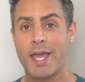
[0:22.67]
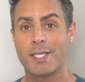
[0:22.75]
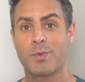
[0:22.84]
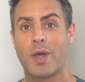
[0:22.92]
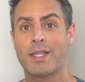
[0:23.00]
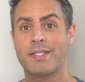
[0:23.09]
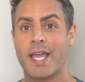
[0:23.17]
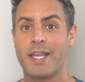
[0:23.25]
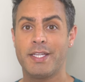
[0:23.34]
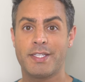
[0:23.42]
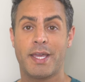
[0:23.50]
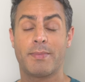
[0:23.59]
as well as
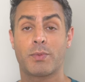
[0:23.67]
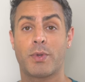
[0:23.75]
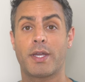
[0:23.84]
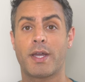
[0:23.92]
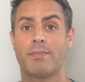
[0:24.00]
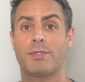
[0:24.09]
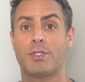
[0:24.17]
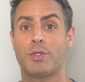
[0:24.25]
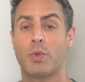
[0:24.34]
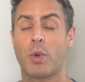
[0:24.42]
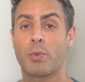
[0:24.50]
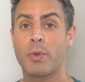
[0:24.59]
any tips when it comes
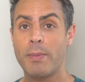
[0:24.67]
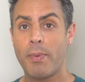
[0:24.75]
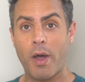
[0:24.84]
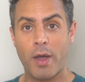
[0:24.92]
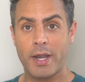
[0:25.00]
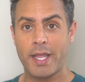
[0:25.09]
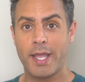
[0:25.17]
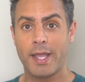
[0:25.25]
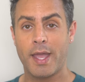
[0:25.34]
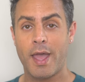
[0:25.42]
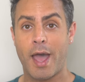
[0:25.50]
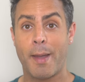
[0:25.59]
to repotting.